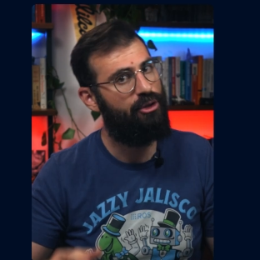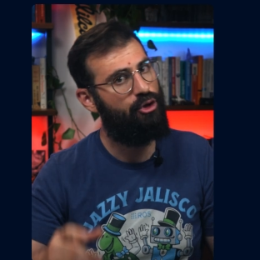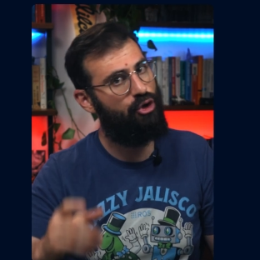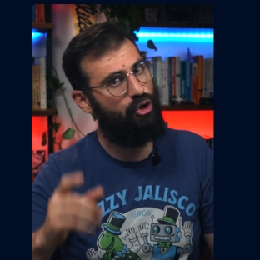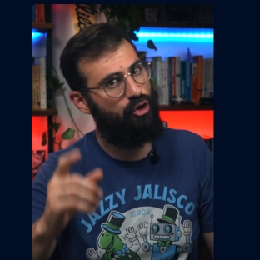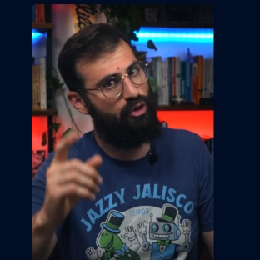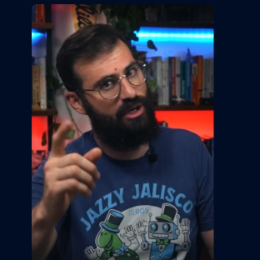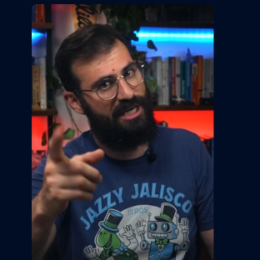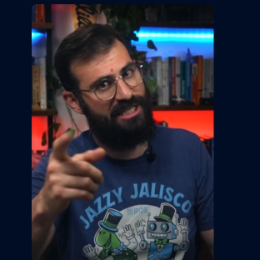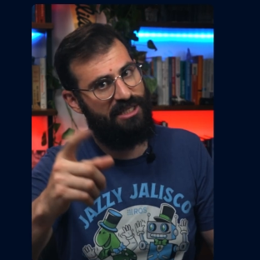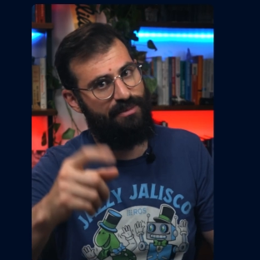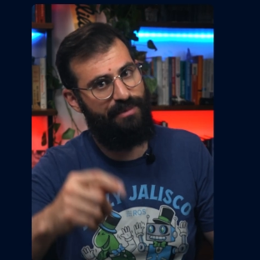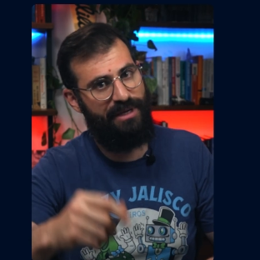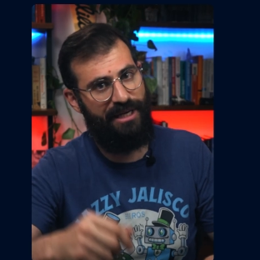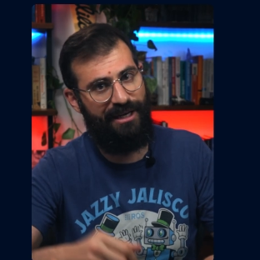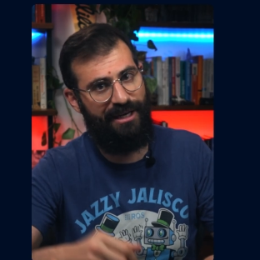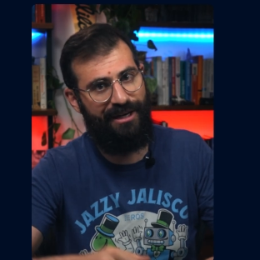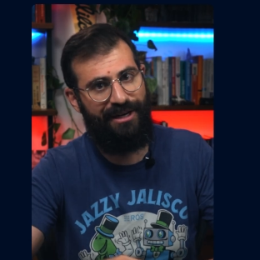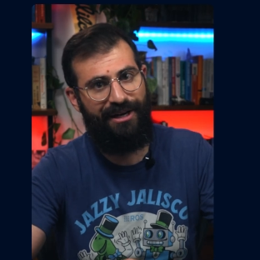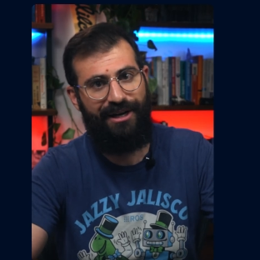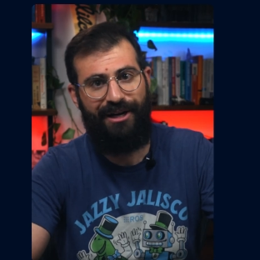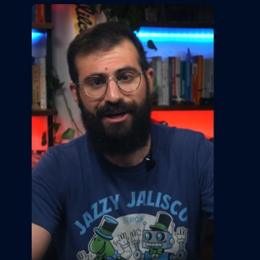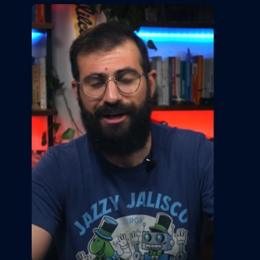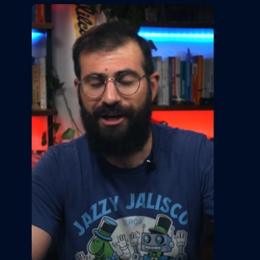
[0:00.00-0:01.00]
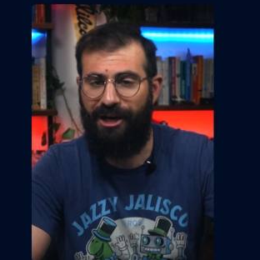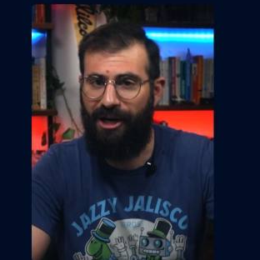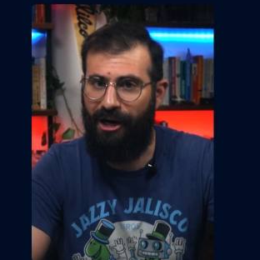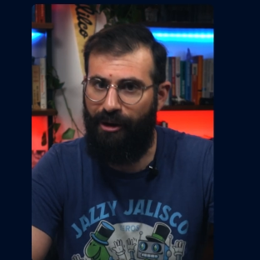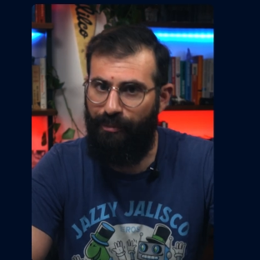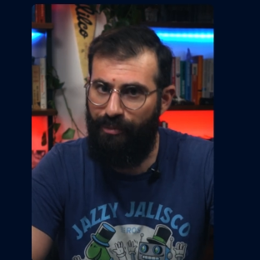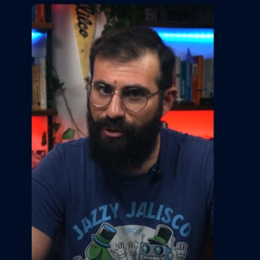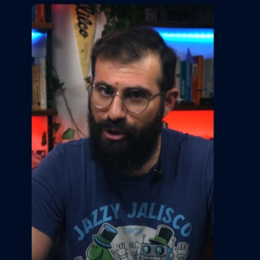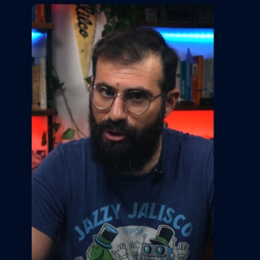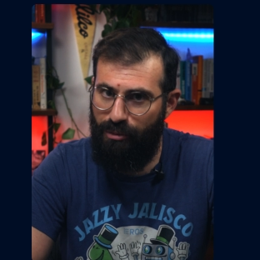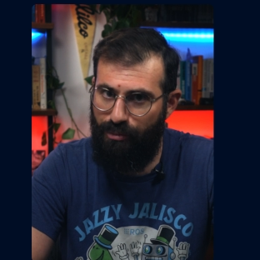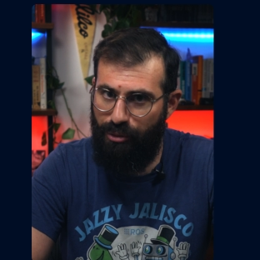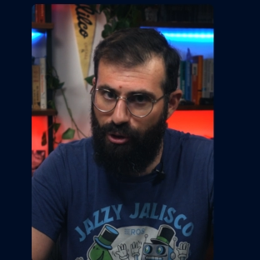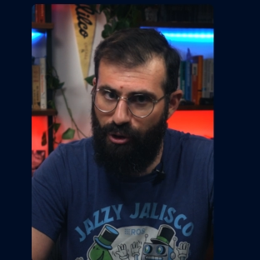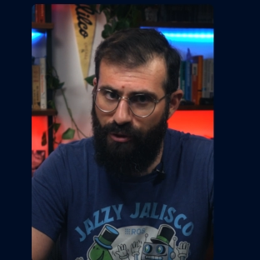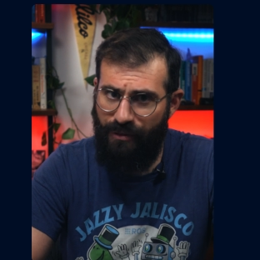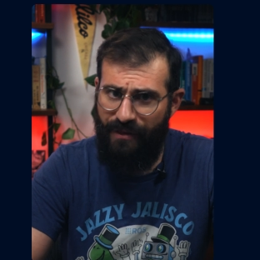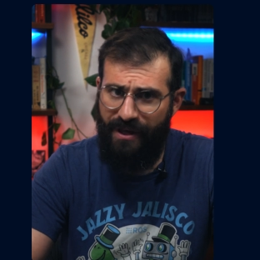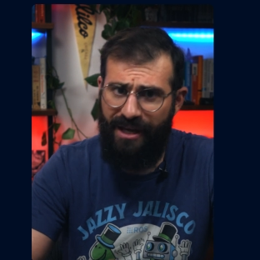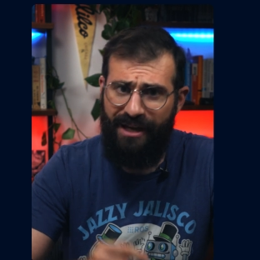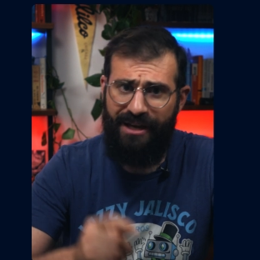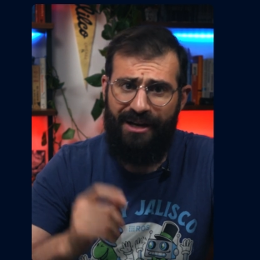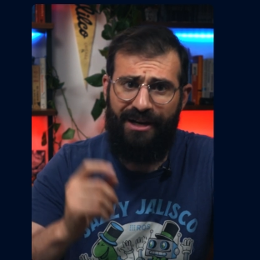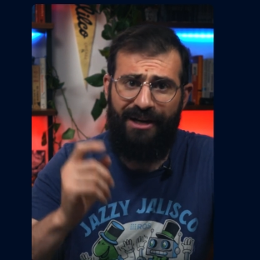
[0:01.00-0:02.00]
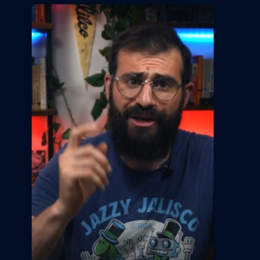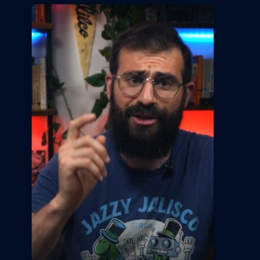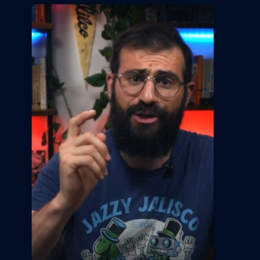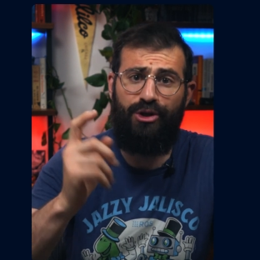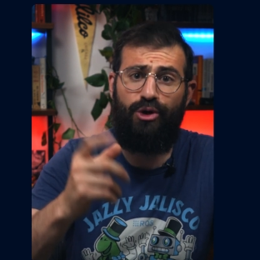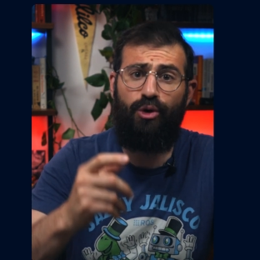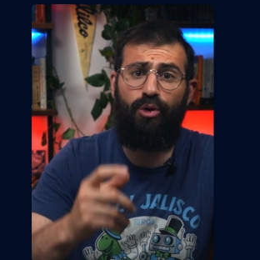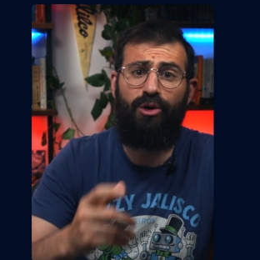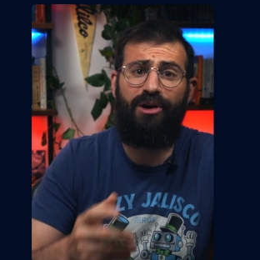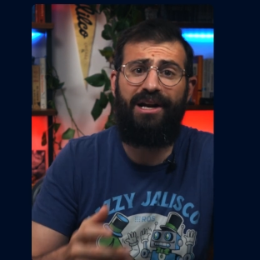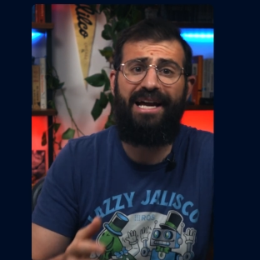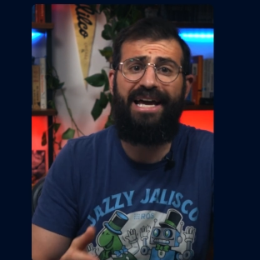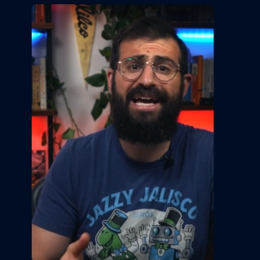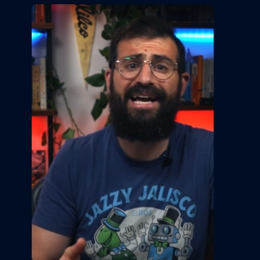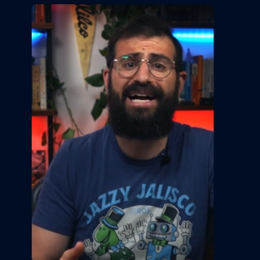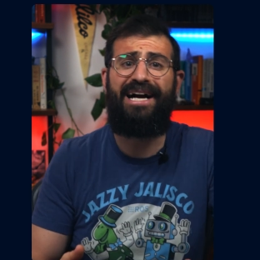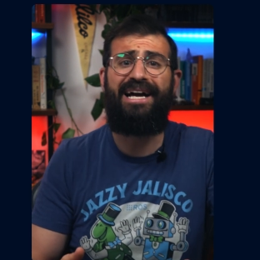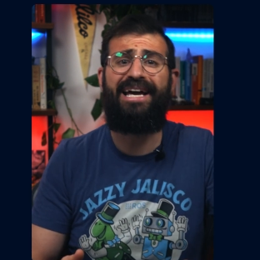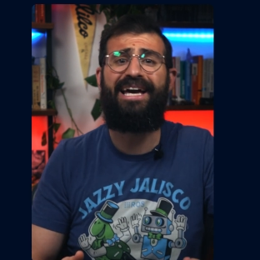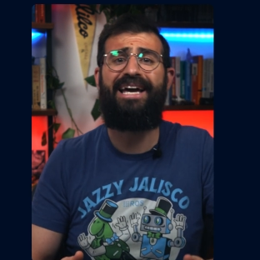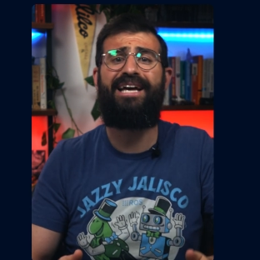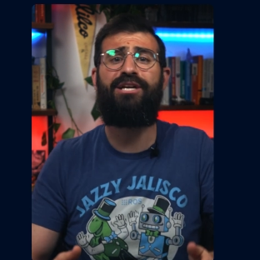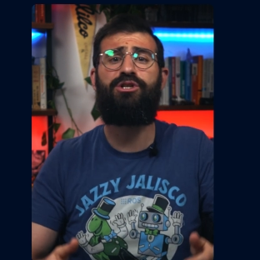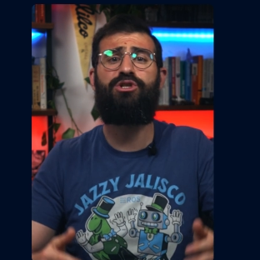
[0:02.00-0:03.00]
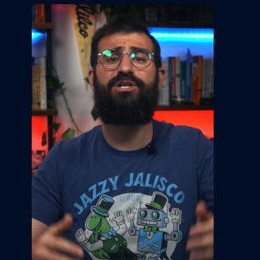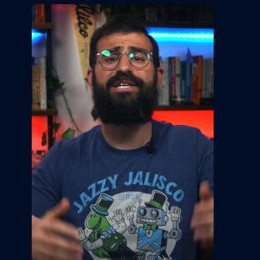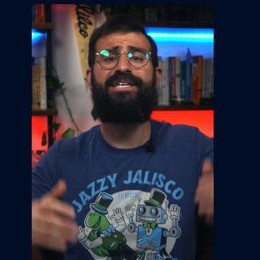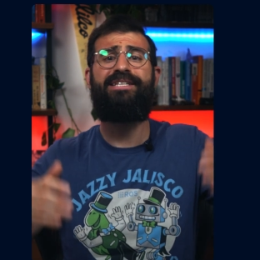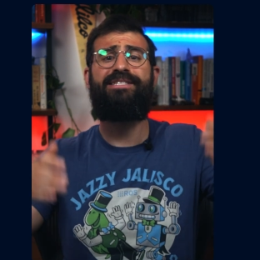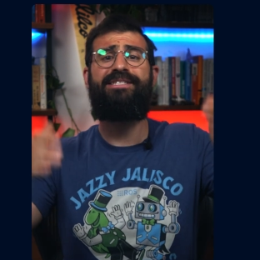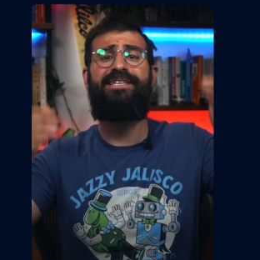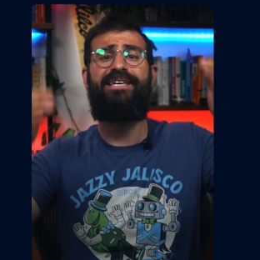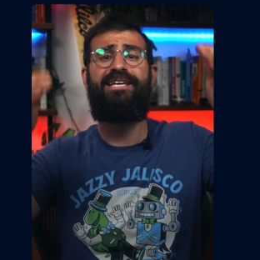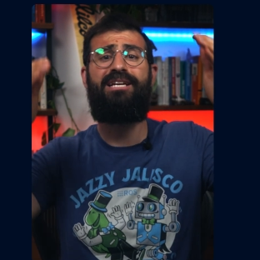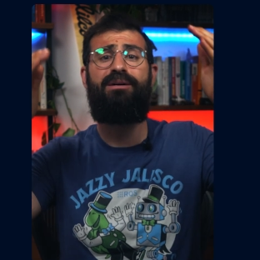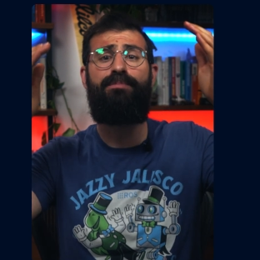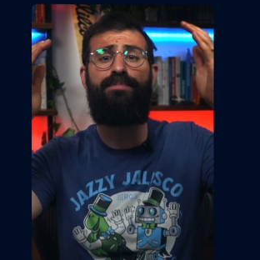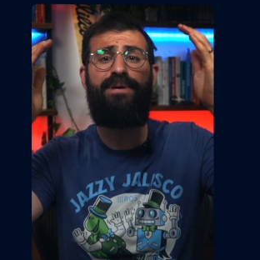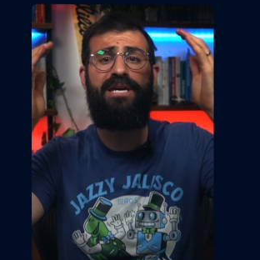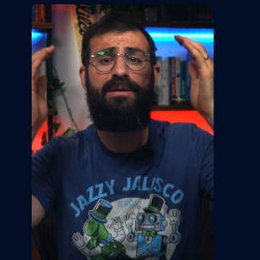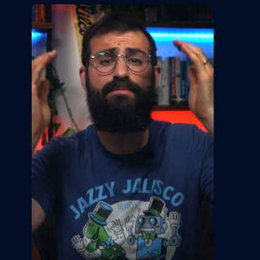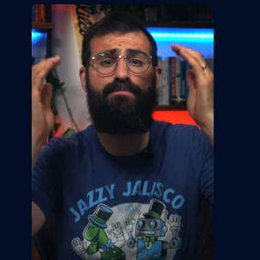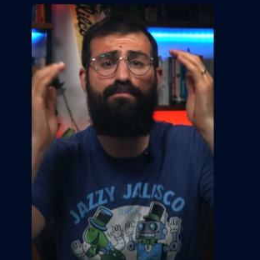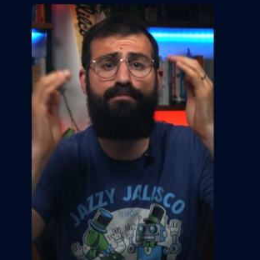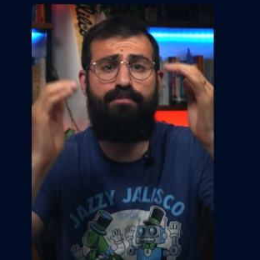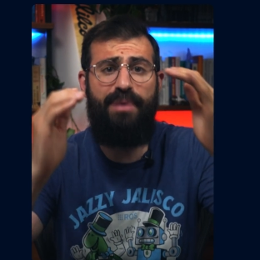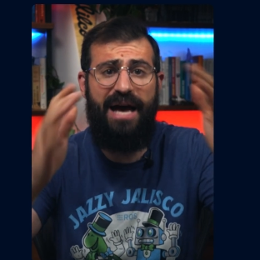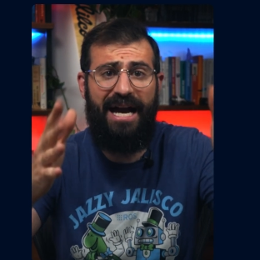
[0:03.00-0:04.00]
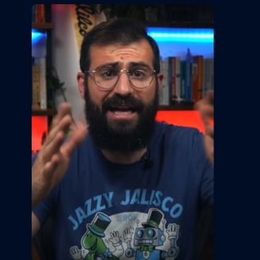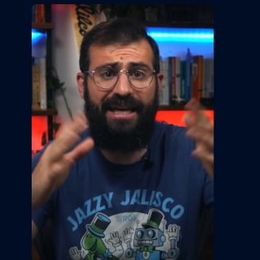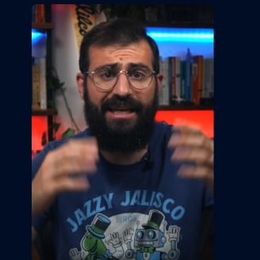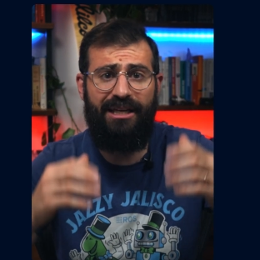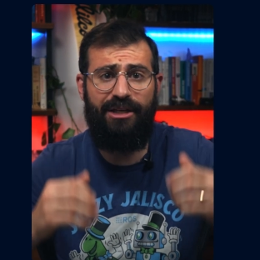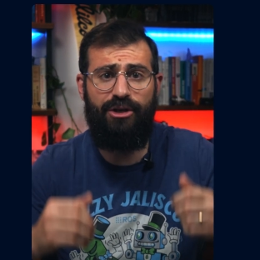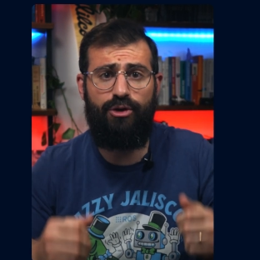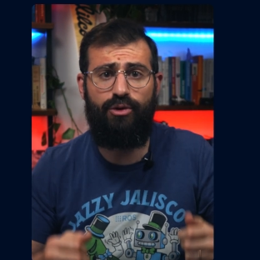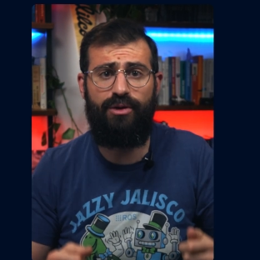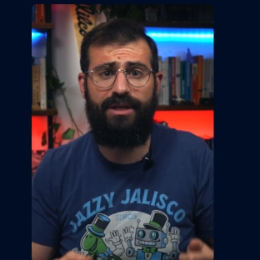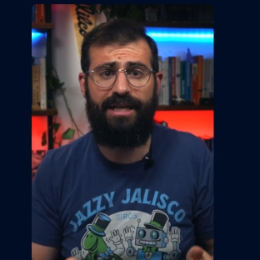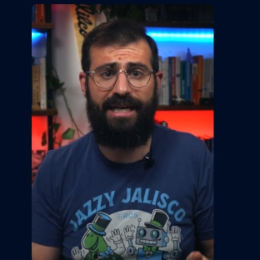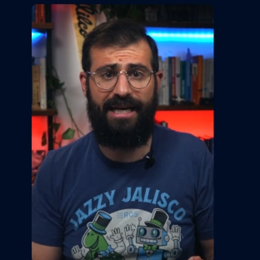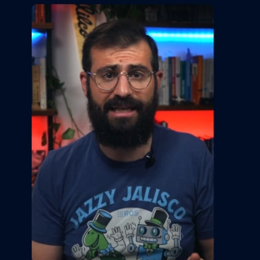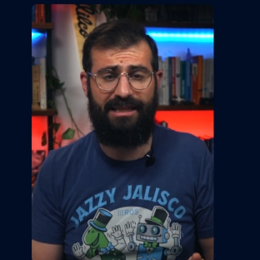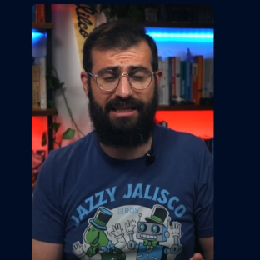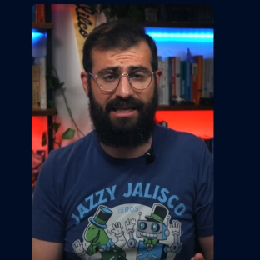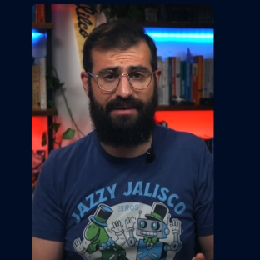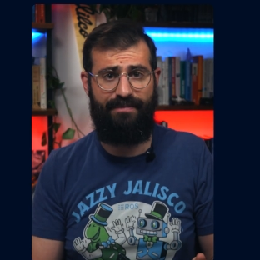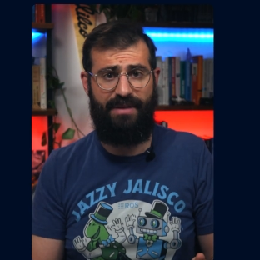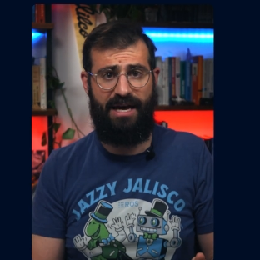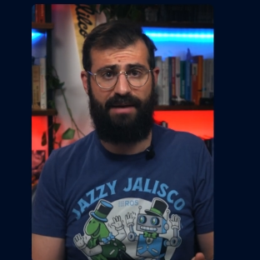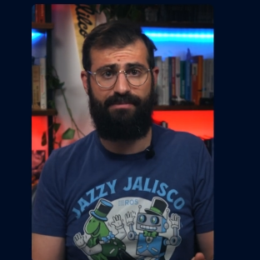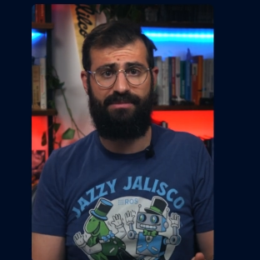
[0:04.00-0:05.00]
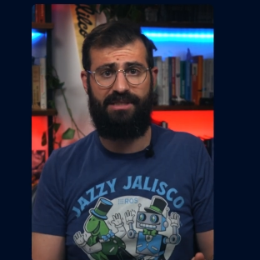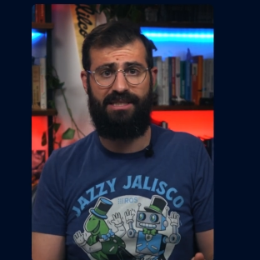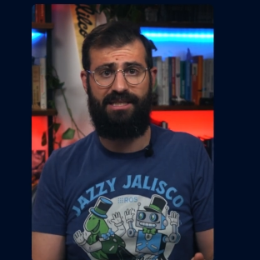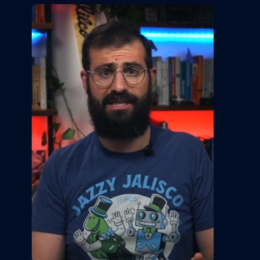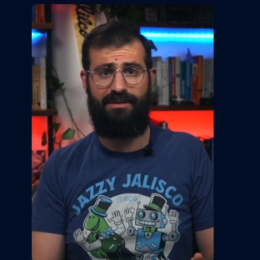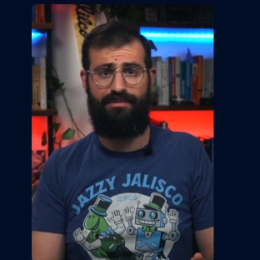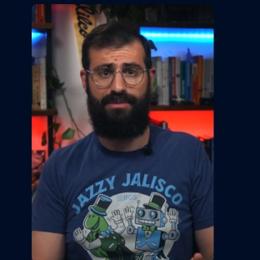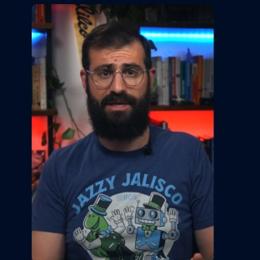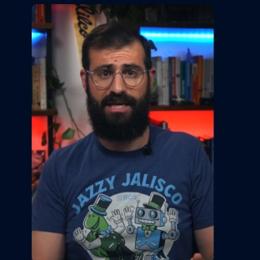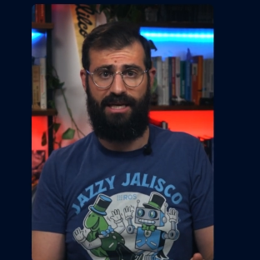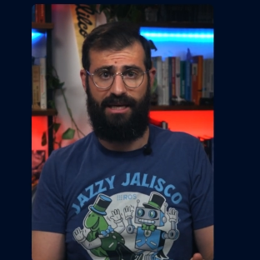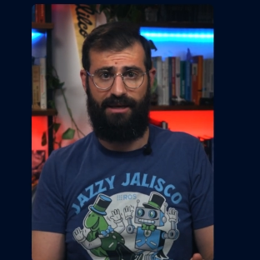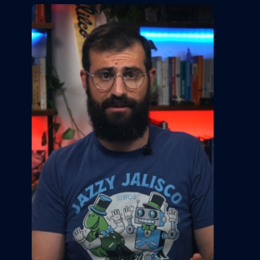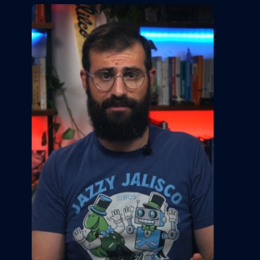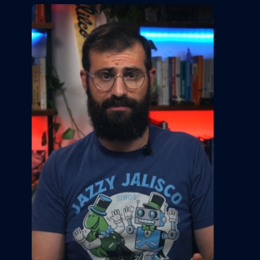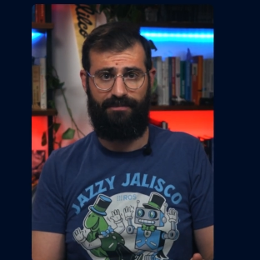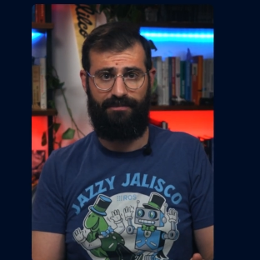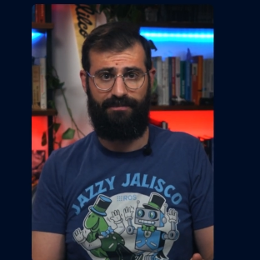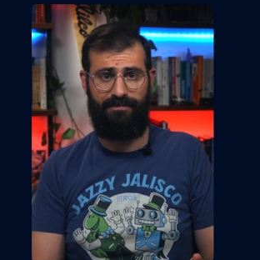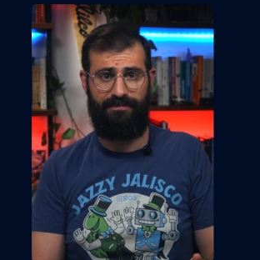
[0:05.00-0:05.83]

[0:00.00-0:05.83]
Trust me, come their birthday, your AI agent is gonna be begging you to get them MCP.